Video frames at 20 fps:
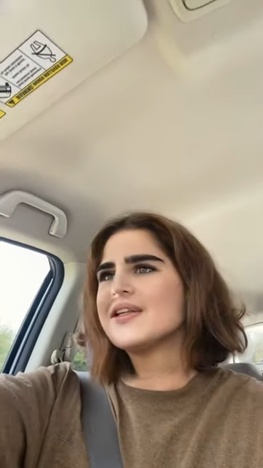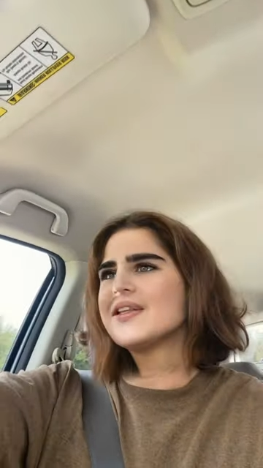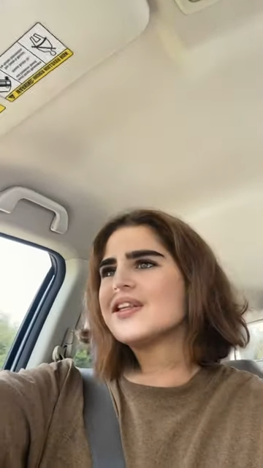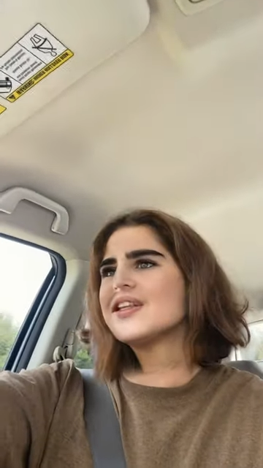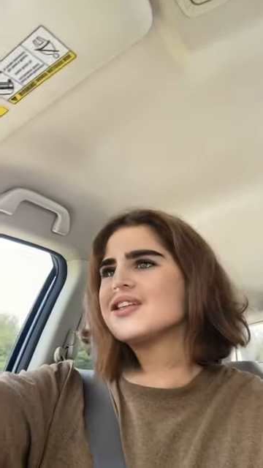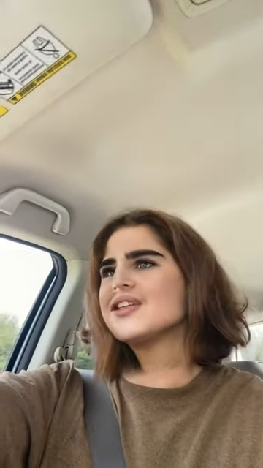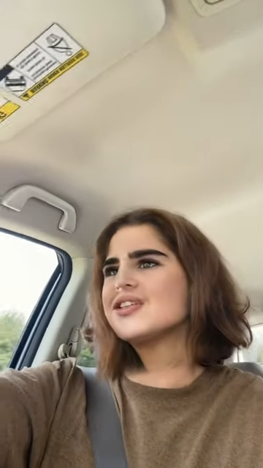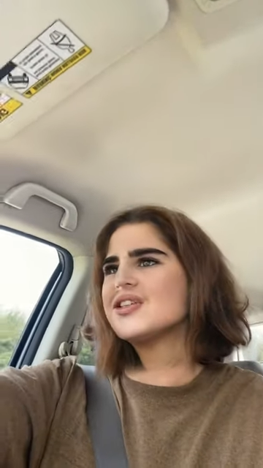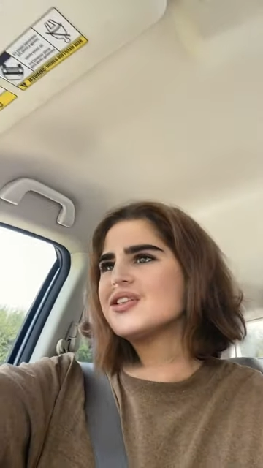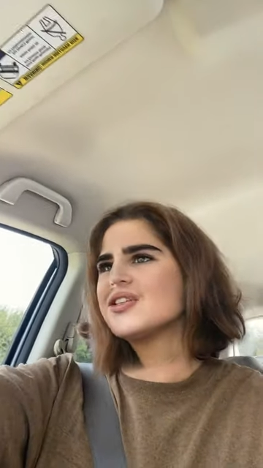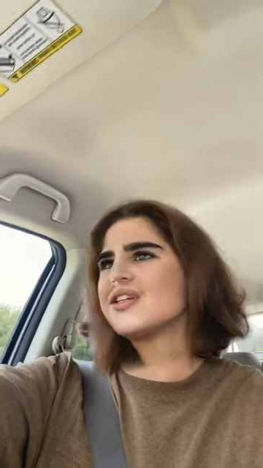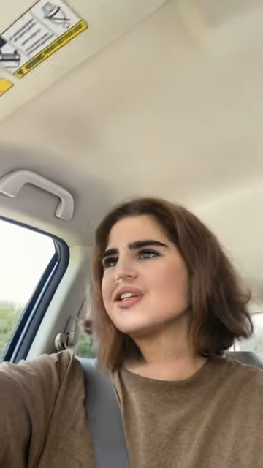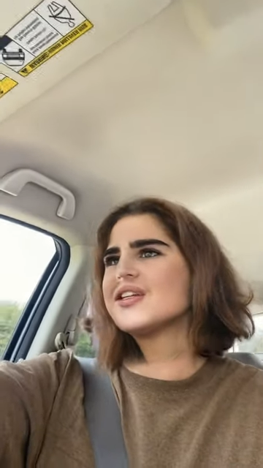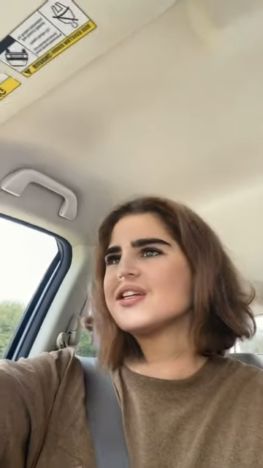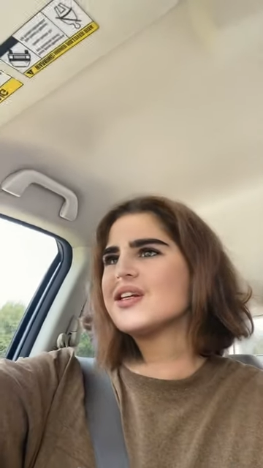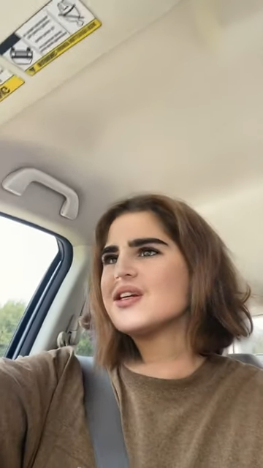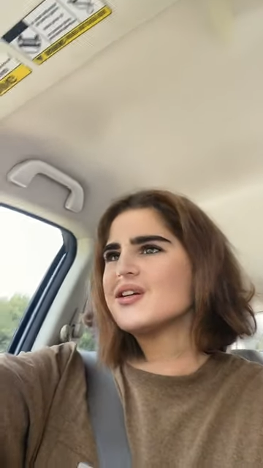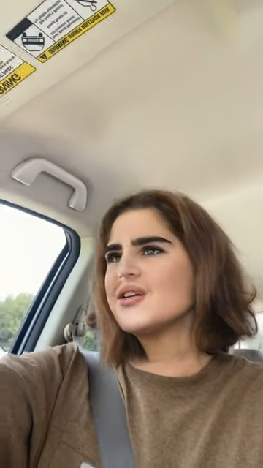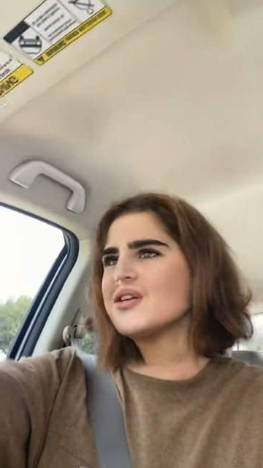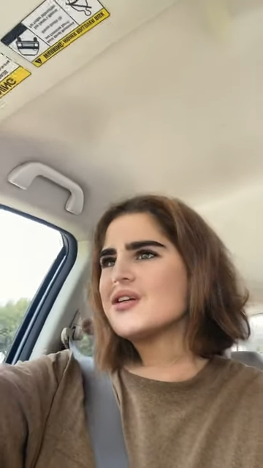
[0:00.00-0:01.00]
This is a
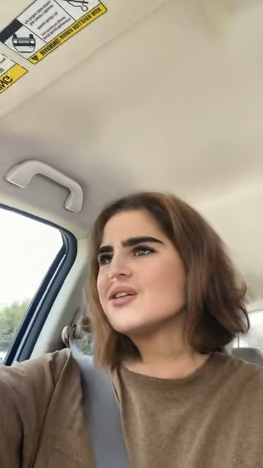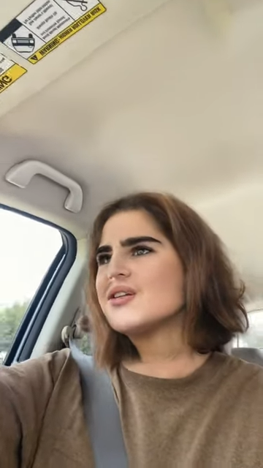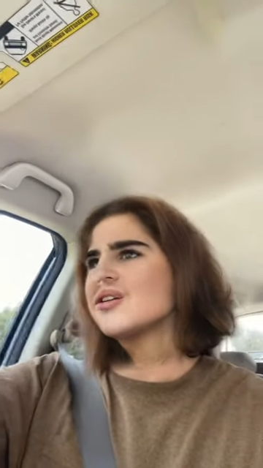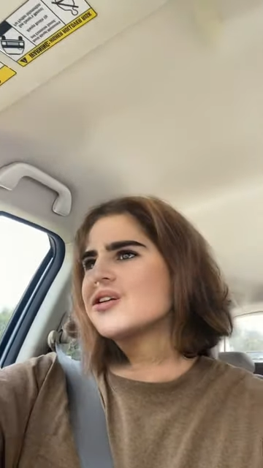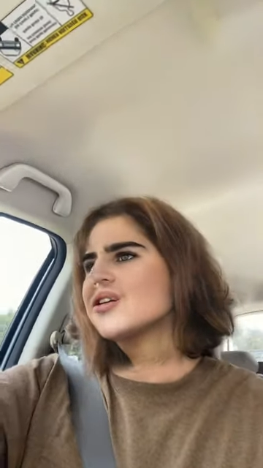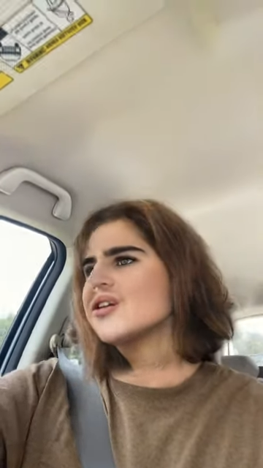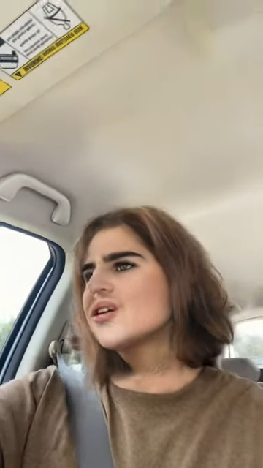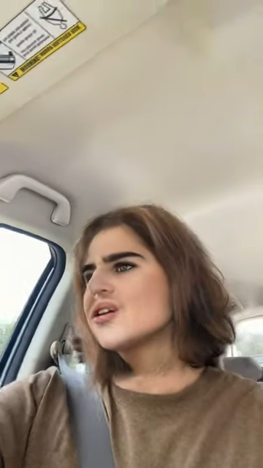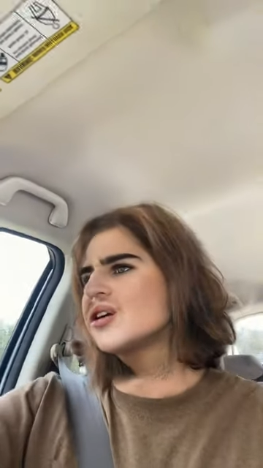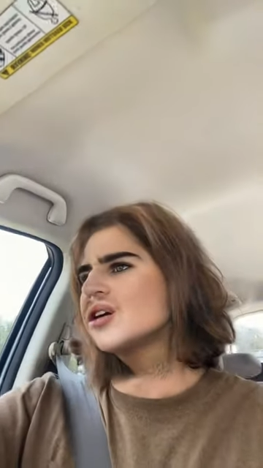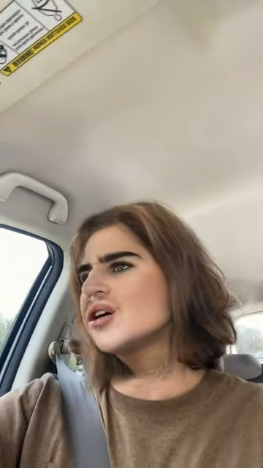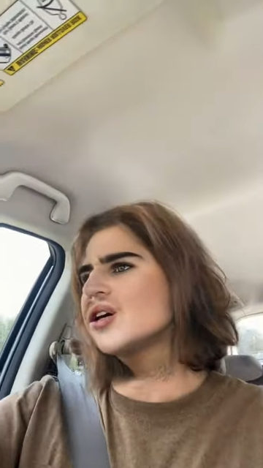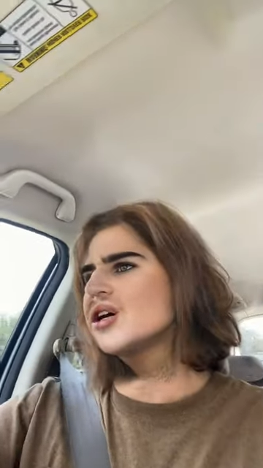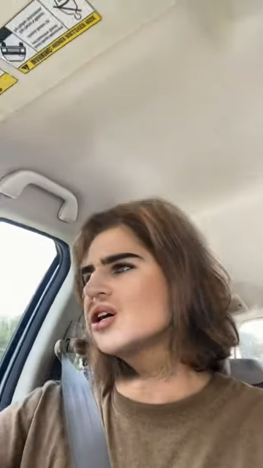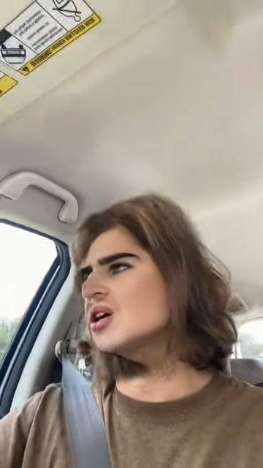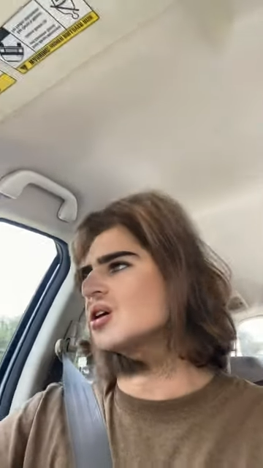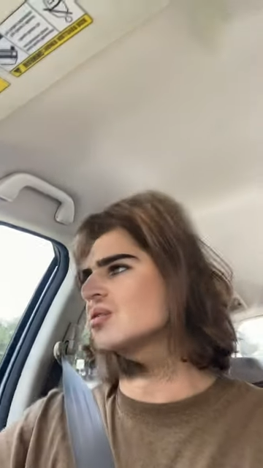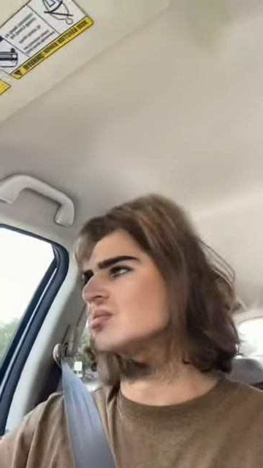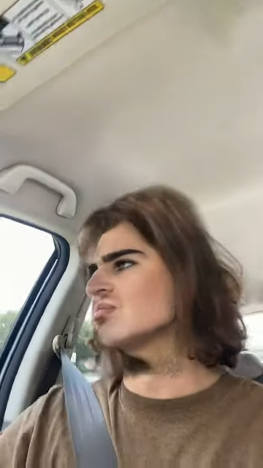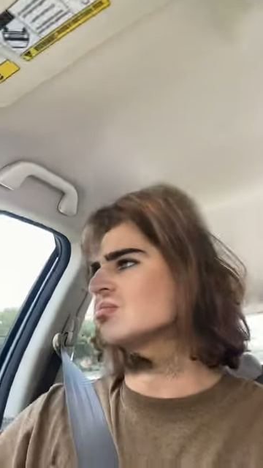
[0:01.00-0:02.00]
year
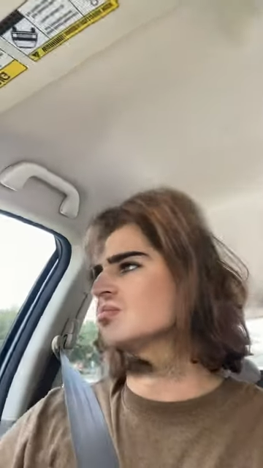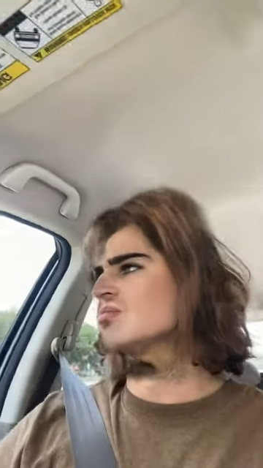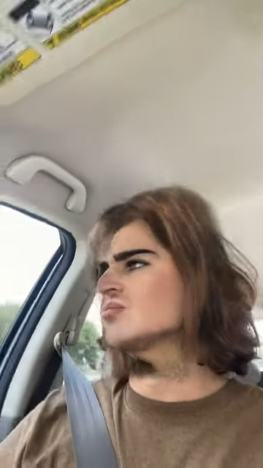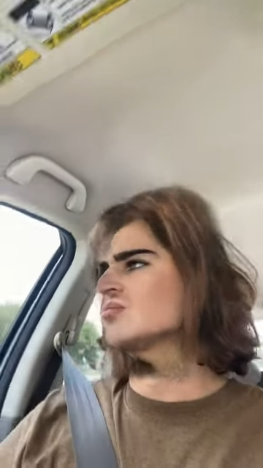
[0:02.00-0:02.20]
um,